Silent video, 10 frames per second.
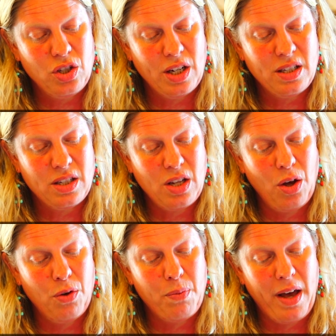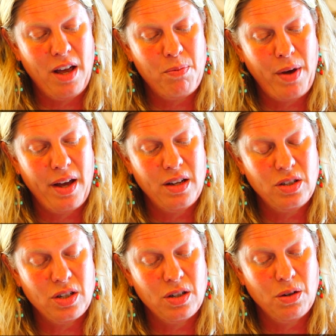Just so, by
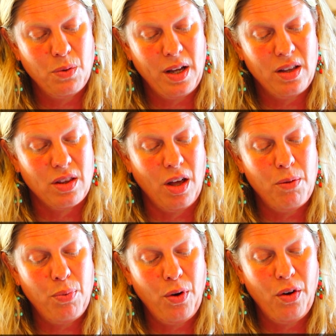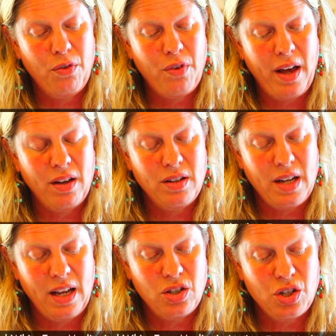pondering the profound
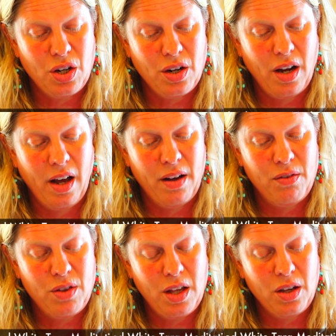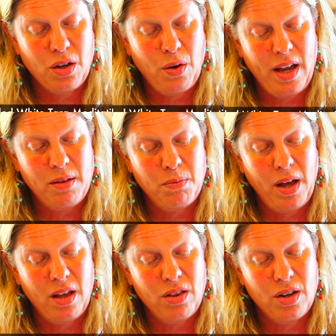nature of the Great
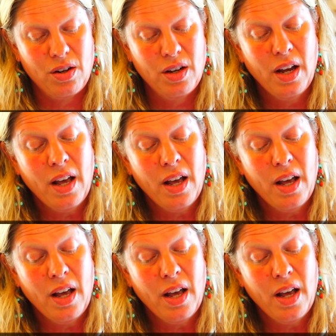Mother,